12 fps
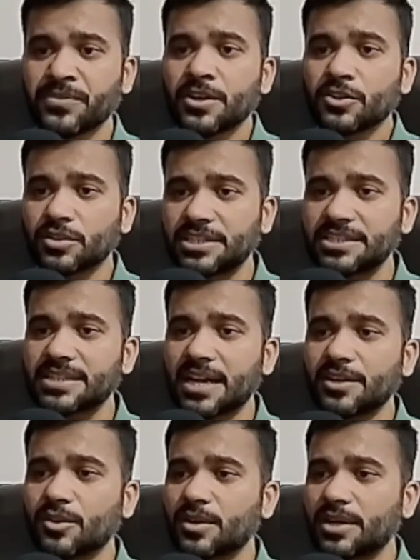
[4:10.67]
So these are
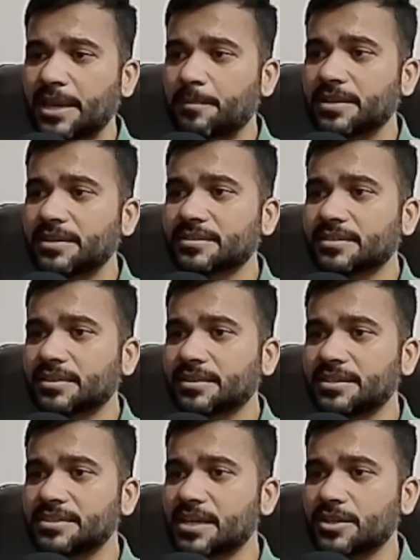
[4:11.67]
your tables.
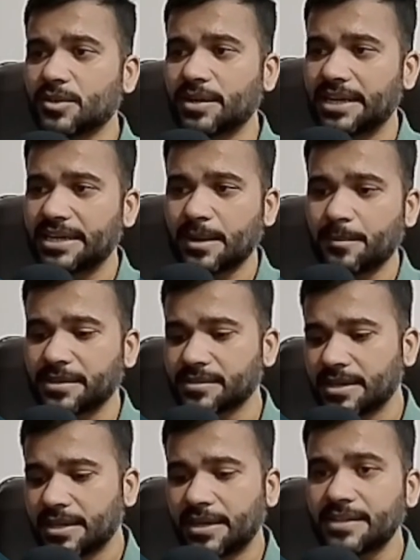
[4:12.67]
These are your database.
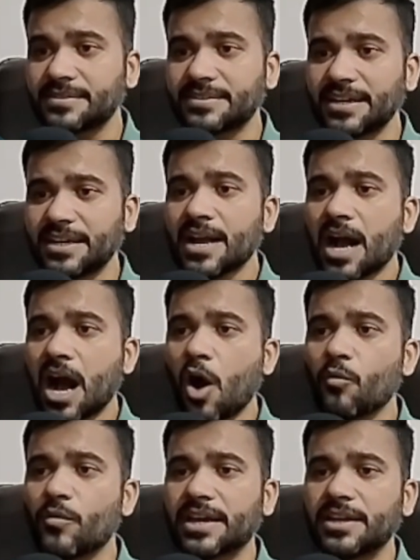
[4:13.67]
Let's see how
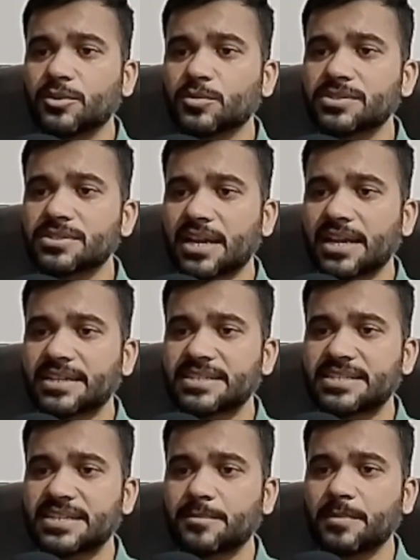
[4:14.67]
we can use select
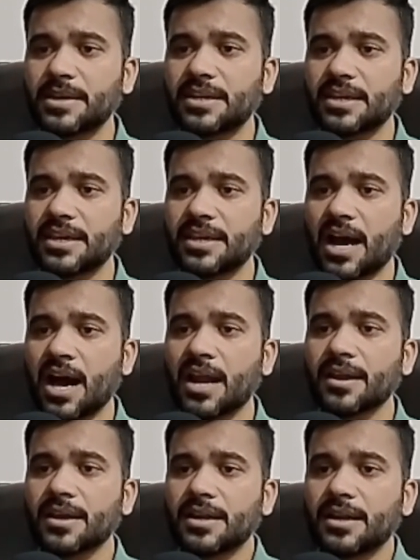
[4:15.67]
statement in our
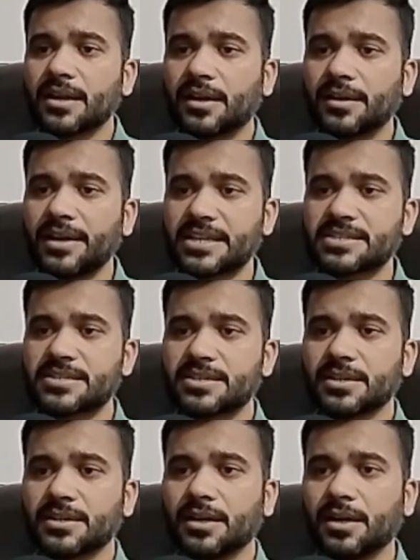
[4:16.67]
next
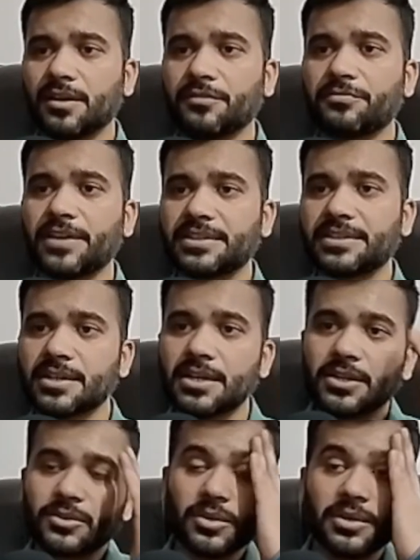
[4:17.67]
phase.
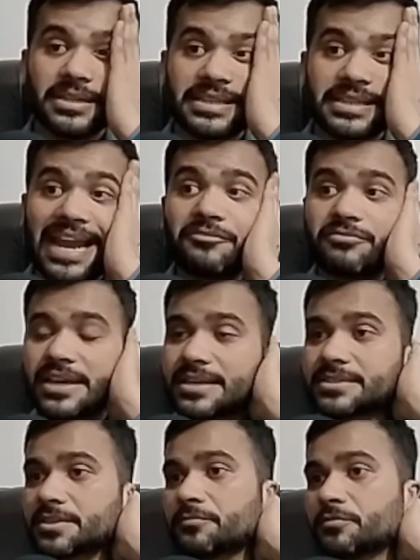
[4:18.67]
So in that phase,
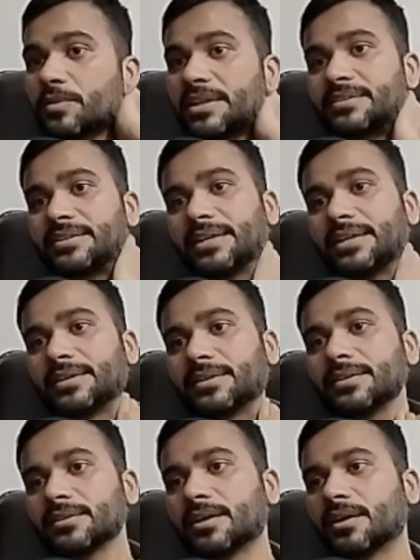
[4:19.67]
if you will see
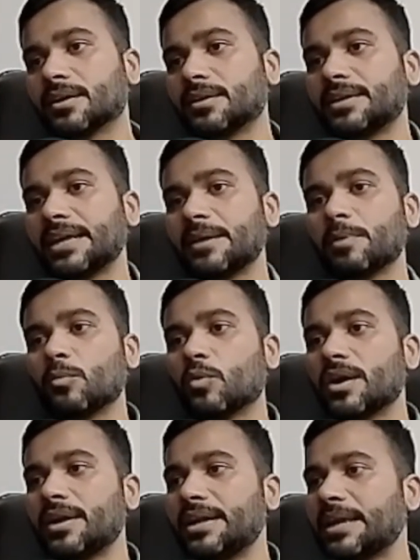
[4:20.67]
here, table
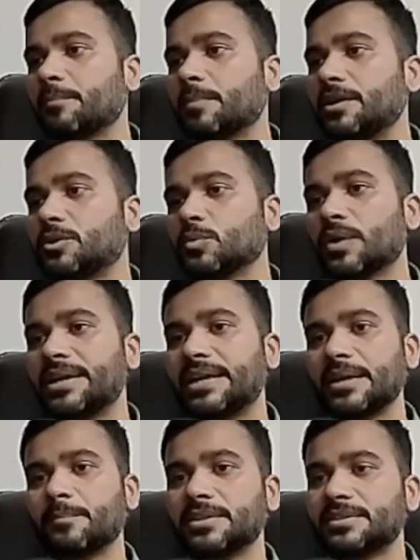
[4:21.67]
1, table 2 and
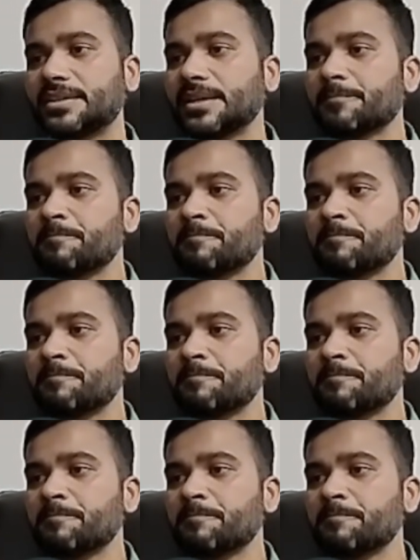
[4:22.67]
table 3